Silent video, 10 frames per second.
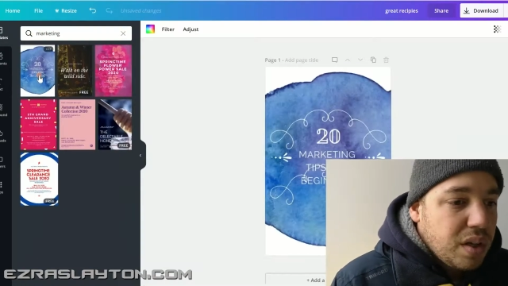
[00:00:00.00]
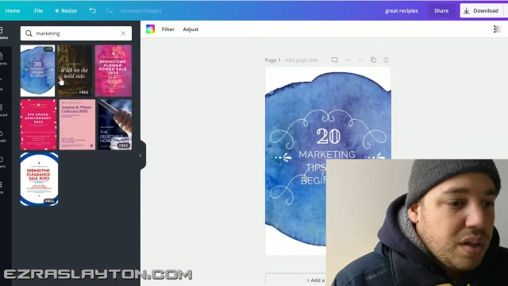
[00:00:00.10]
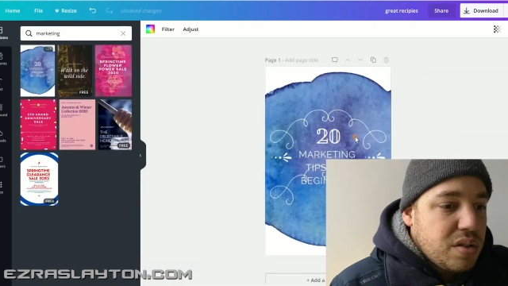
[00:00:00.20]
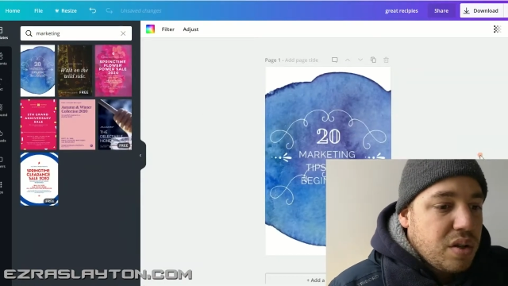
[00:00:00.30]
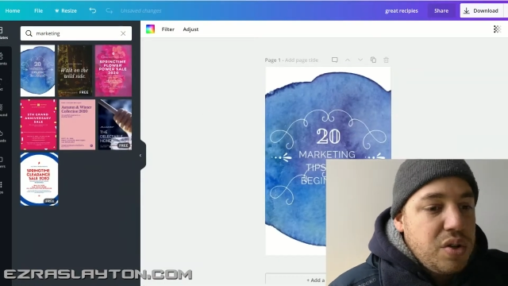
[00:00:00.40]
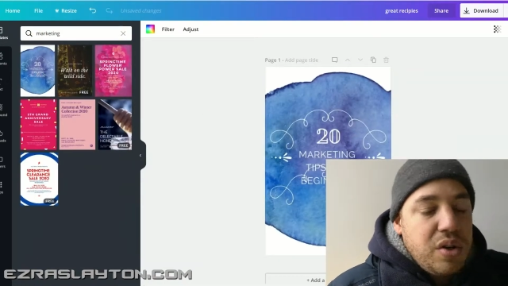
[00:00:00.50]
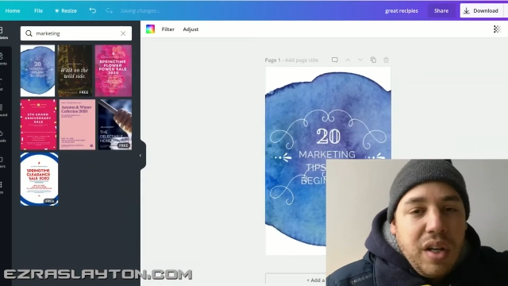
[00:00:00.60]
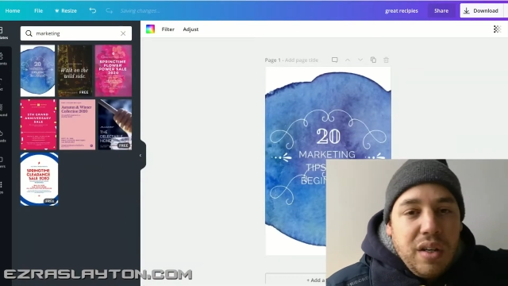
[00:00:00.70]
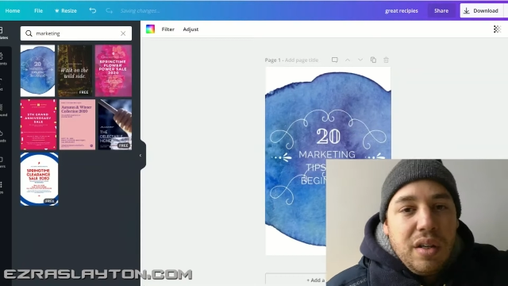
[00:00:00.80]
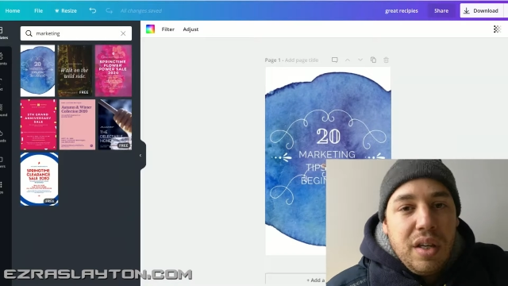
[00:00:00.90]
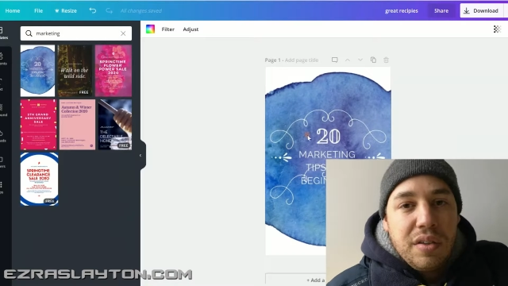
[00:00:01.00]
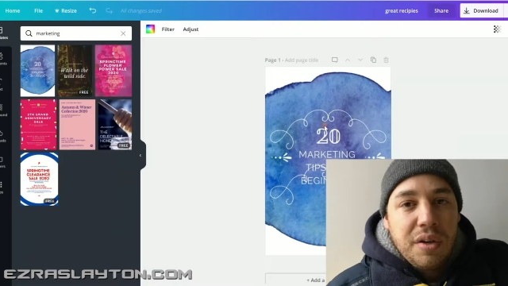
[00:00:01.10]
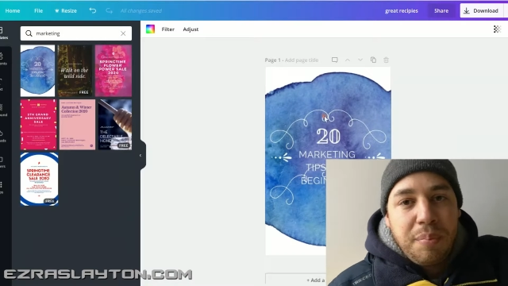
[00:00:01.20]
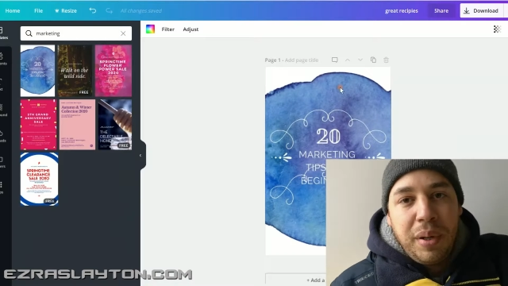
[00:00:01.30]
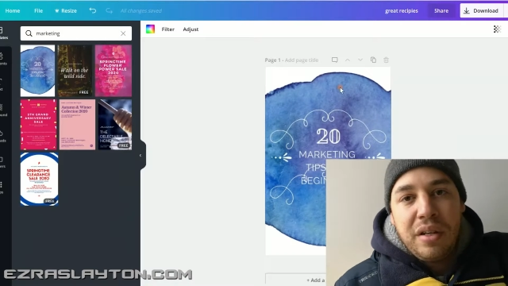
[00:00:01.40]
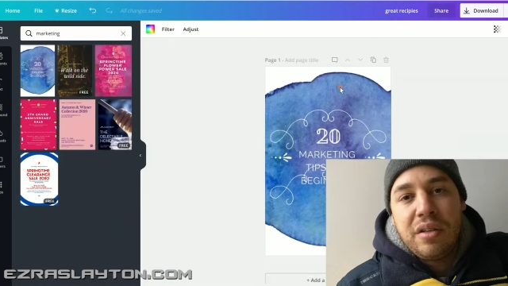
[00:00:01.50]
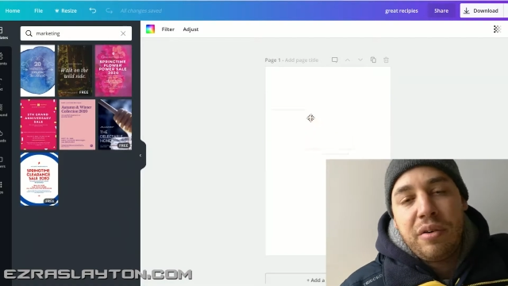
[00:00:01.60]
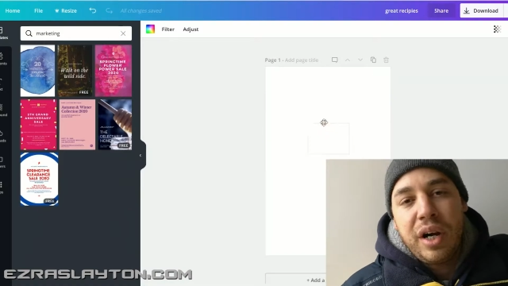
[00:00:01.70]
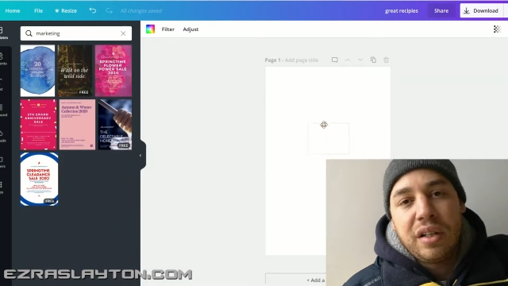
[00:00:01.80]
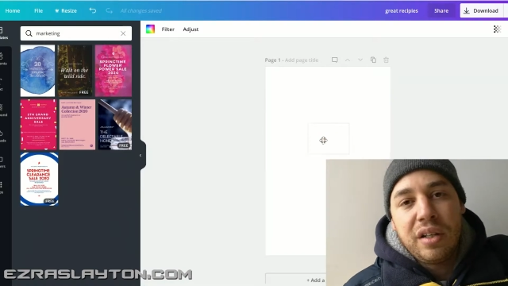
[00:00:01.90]
So you can either pin
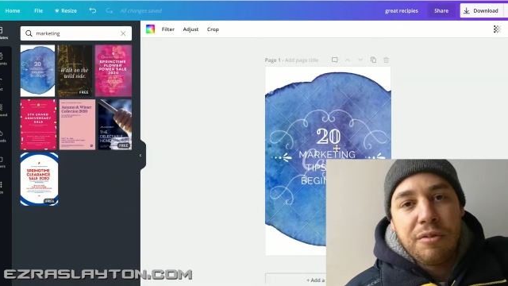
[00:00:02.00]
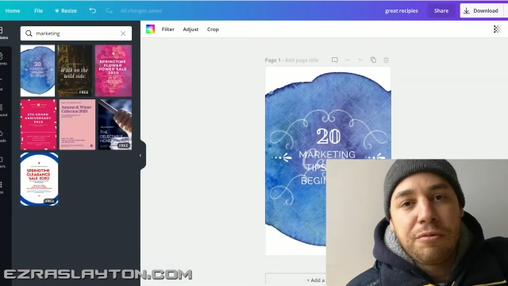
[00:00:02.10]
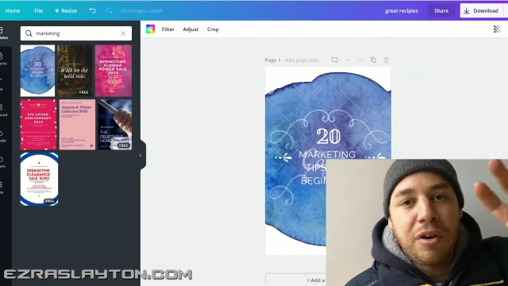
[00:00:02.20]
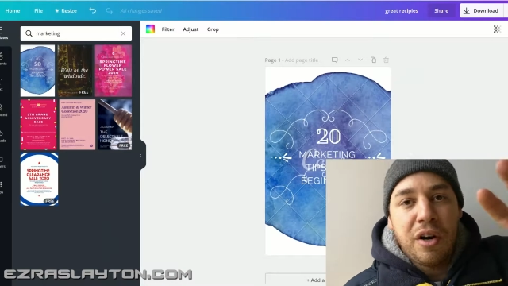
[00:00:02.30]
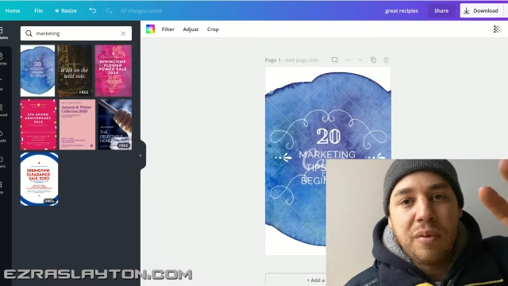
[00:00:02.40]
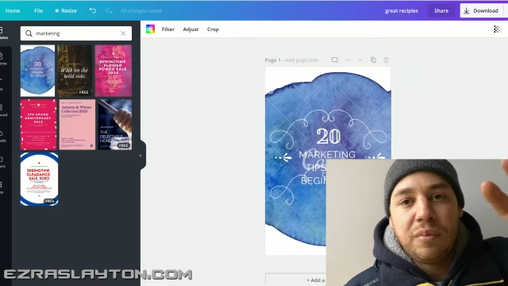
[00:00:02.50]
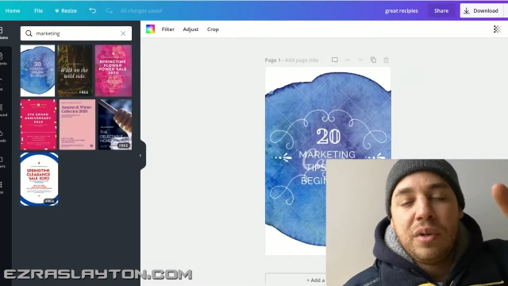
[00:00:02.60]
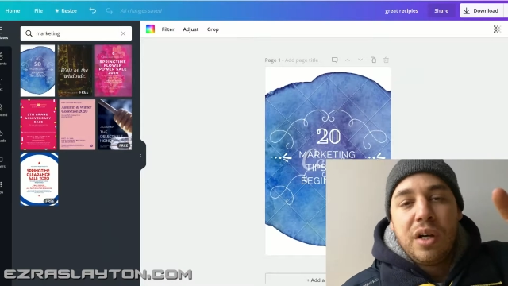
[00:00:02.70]
directly from